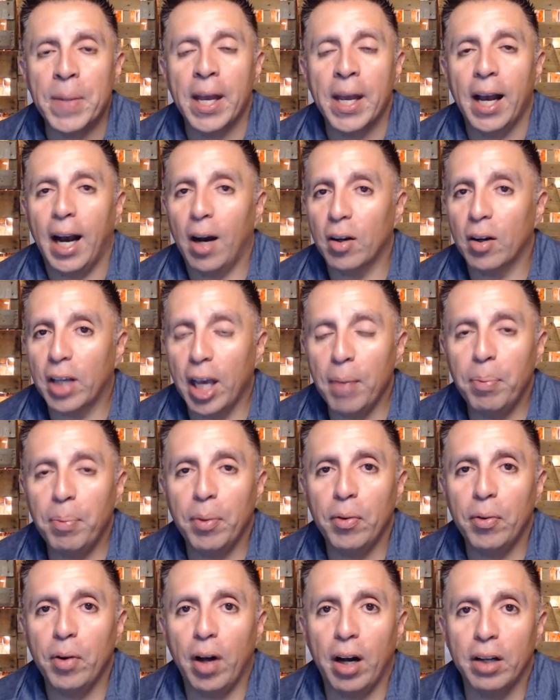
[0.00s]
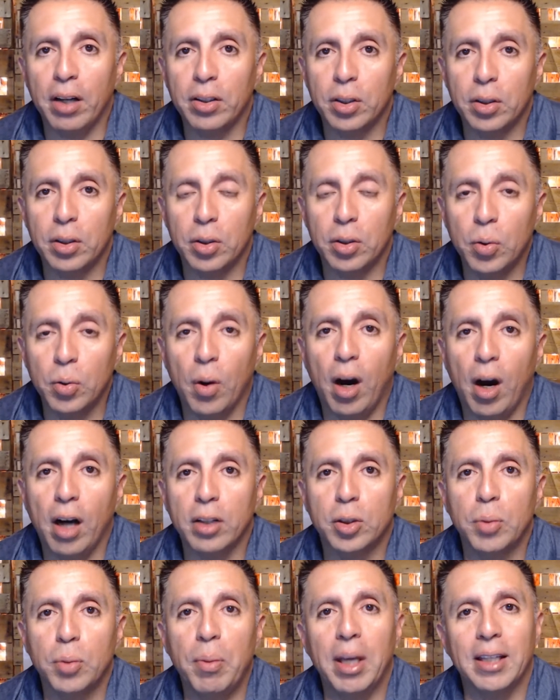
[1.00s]
How capable you are
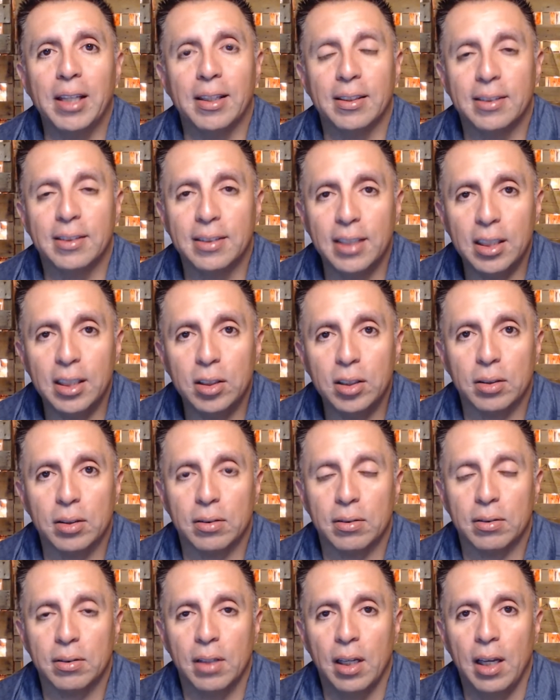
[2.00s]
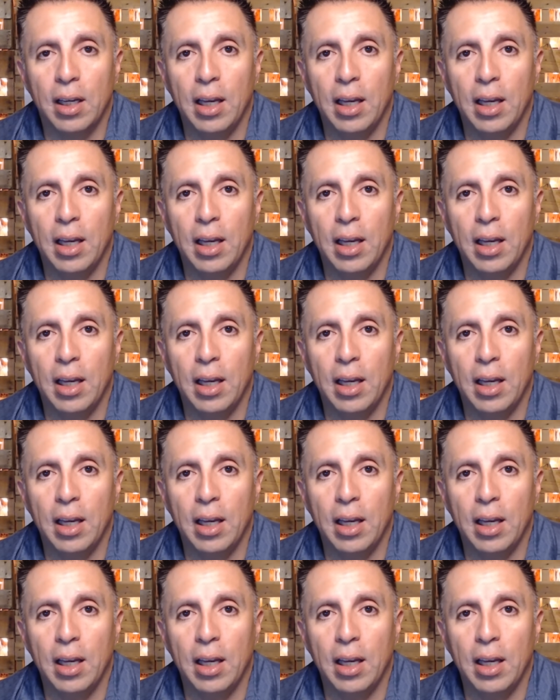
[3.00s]
to make decisions.